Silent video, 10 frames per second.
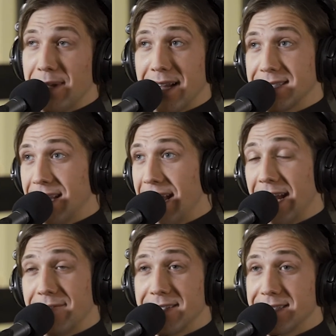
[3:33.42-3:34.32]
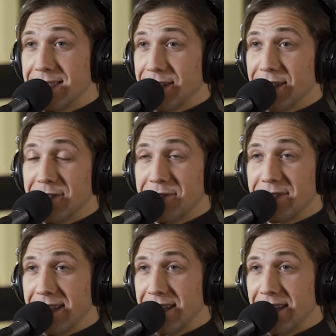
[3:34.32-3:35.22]
but I said, hey, if this is a good
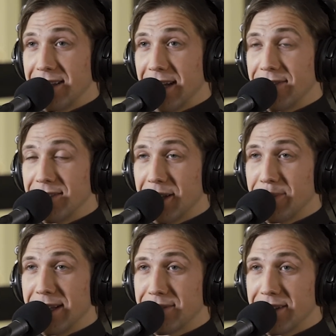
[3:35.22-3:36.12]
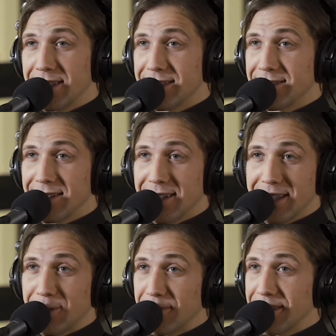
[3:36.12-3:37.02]
fit, you know, I feel a lot of peace about this, then like
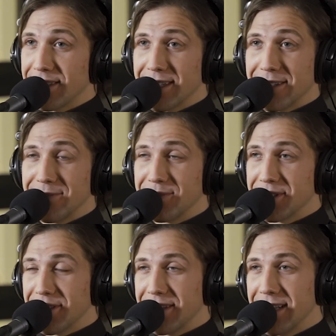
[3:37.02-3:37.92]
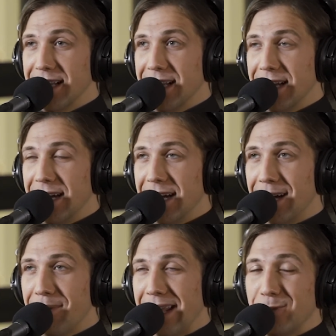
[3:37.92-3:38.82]
I think we're good to go. So,
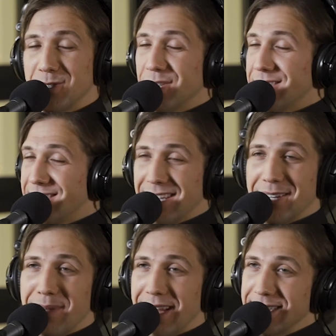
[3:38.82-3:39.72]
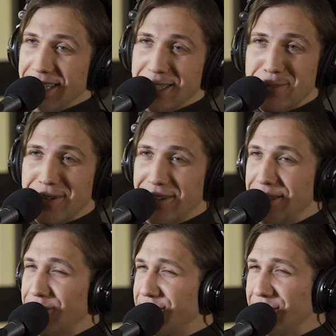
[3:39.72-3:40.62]
um, and it was just an amazing
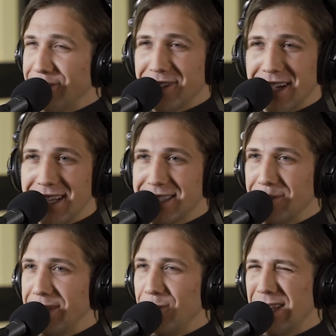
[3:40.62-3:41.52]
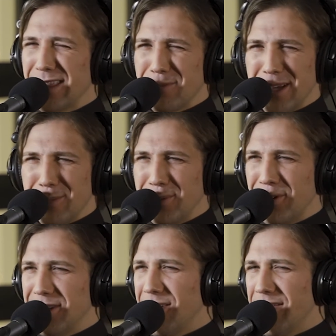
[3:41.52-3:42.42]
experience. It was so great to be with the
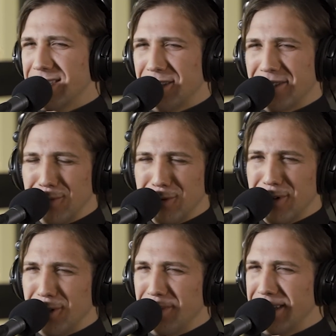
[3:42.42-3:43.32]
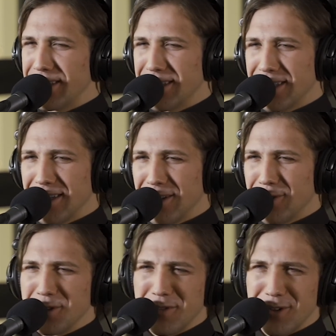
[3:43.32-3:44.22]
people and all these incredible moments, you know, whether
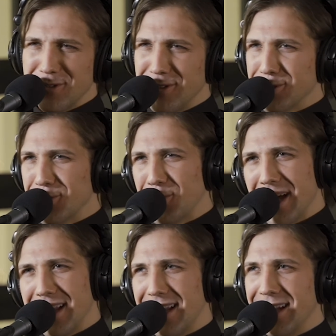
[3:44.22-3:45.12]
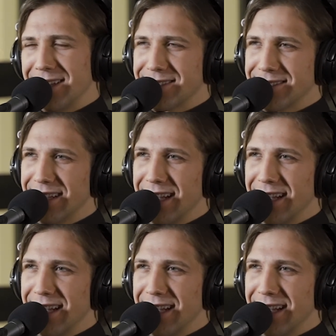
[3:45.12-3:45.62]
it was funerals, weddings,